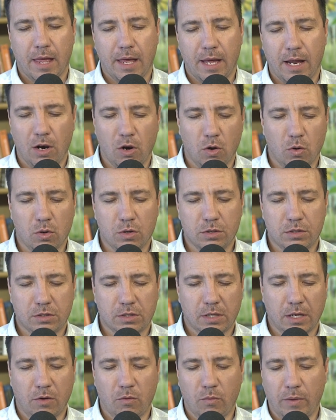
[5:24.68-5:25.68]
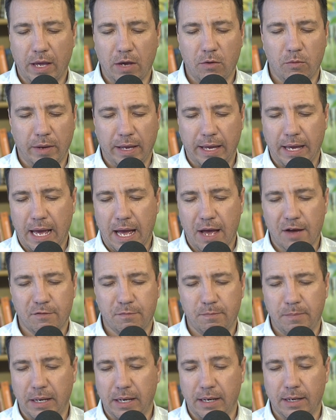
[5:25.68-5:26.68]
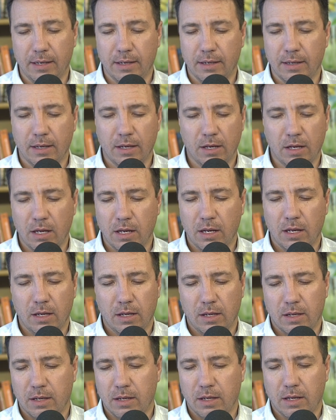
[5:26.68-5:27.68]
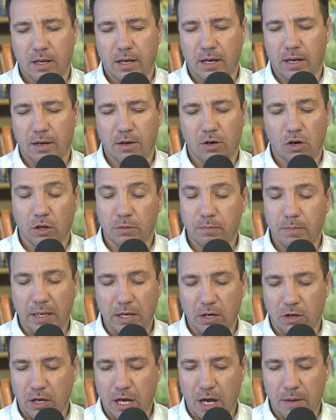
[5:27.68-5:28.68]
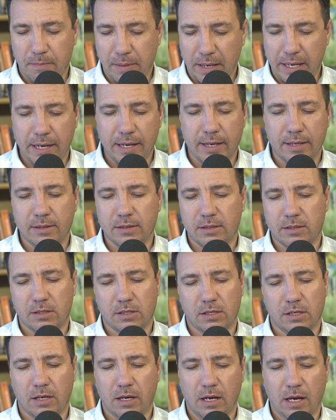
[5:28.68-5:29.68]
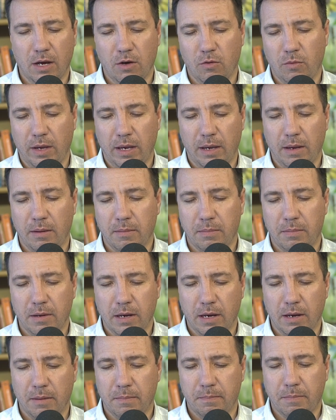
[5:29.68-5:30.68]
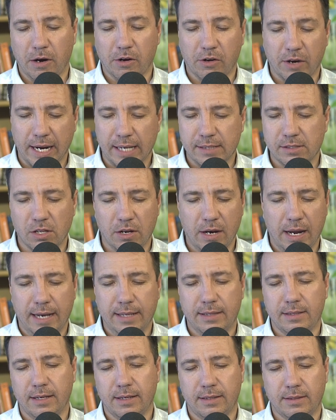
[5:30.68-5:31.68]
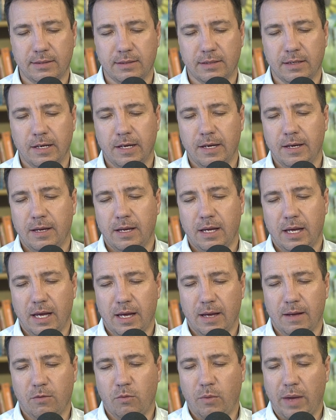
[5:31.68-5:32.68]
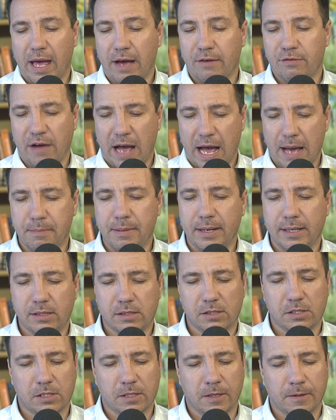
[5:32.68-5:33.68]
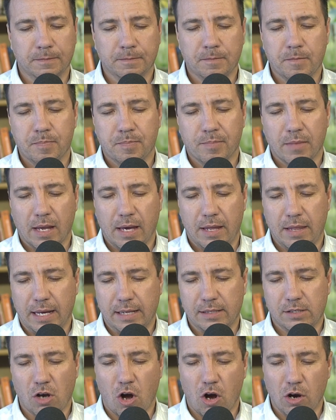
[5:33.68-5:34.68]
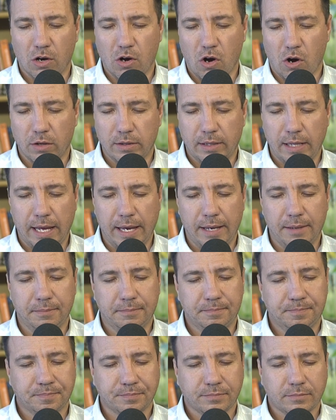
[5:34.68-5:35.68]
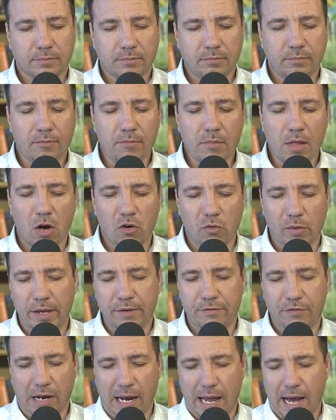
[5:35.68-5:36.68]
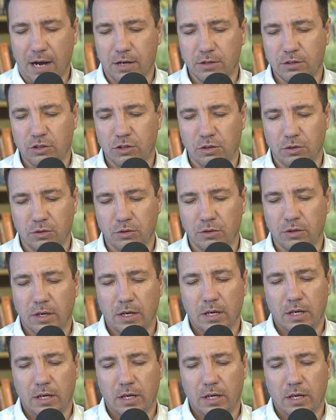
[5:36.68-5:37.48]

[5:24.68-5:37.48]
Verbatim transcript: And Lord, where we have been not been obedient, we procrastinated, we have habits that's ungodly, we have allowed to